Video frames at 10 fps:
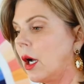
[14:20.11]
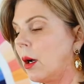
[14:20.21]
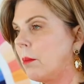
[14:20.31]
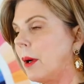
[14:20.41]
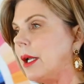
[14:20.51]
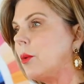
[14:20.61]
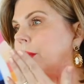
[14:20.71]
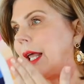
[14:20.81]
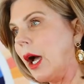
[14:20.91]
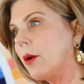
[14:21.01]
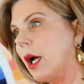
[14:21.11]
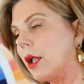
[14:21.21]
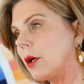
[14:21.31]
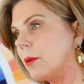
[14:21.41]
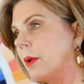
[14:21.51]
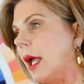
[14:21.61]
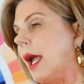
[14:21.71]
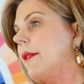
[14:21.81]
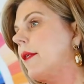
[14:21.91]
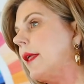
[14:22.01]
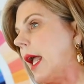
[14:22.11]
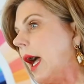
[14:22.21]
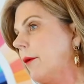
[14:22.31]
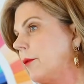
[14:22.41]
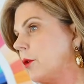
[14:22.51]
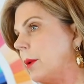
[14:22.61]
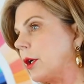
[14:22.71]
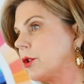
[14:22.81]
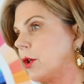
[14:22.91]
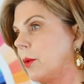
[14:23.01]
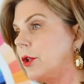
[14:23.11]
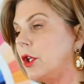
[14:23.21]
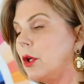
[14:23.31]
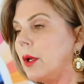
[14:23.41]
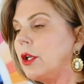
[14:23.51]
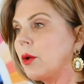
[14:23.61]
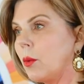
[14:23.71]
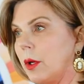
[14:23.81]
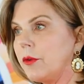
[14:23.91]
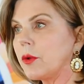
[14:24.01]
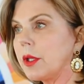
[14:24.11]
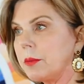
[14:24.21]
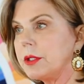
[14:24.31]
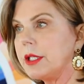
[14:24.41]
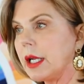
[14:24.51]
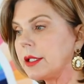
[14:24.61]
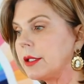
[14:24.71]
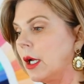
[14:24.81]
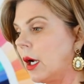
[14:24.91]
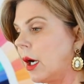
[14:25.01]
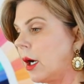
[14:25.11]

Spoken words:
but with out color, and then the after picture with you in your one of your lipsticks